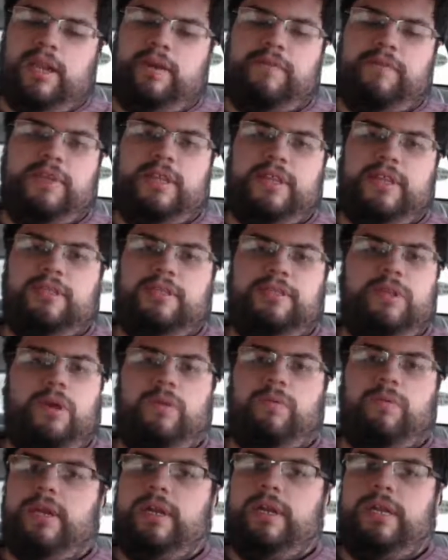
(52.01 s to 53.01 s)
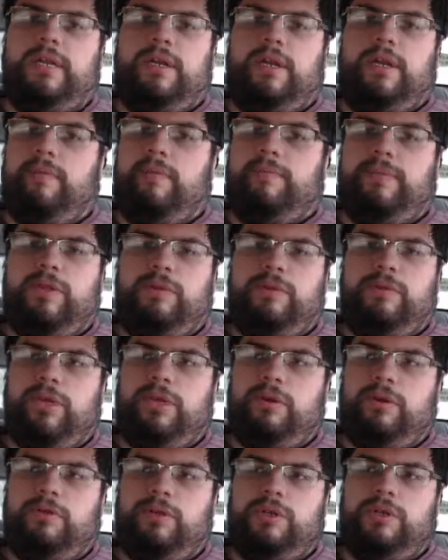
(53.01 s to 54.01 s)
everything's all ready to upload to
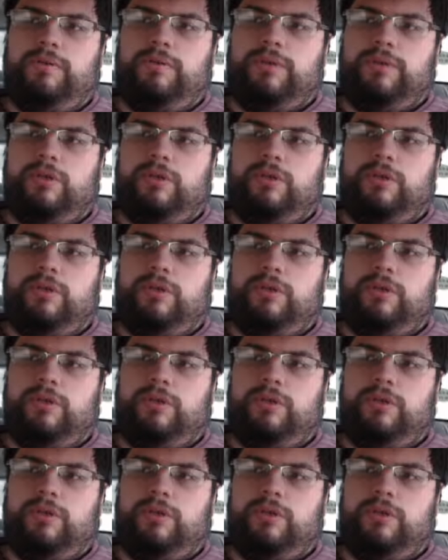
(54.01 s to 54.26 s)
YouTube.